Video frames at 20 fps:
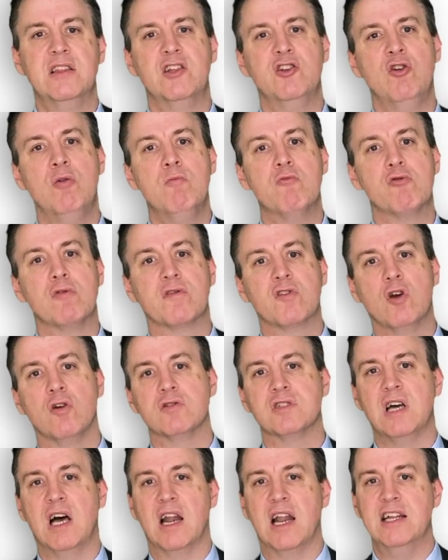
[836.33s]
the number of
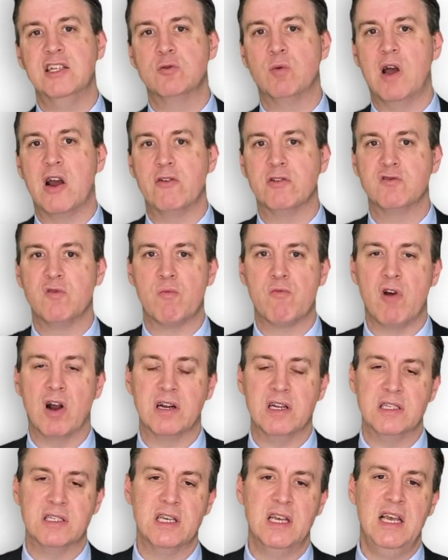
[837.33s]
contact lens wearers for
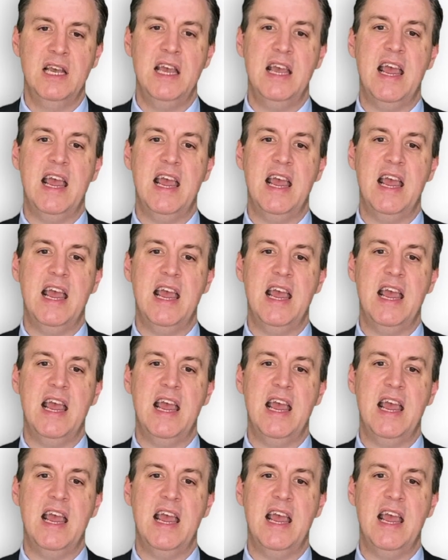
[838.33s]
practice